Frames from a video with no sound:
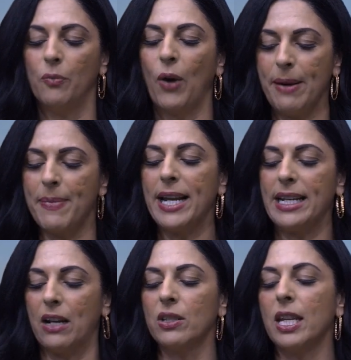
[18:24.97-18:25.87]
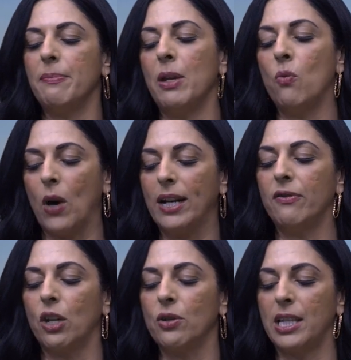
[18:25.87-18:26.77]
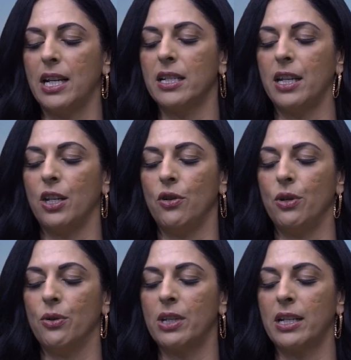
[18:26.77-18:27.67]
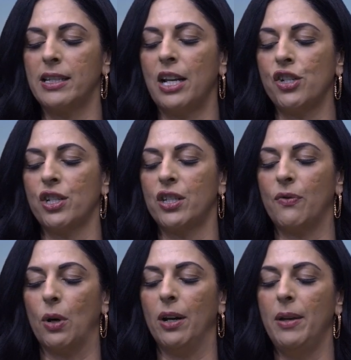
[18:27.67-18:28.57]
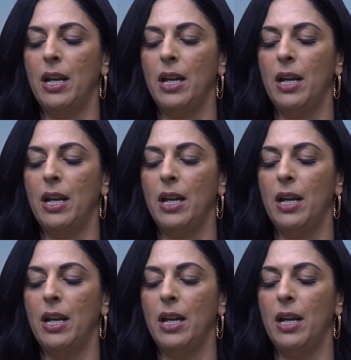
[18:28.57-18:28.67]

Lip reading: Rate buy downs can be one of those things that you use concessions for.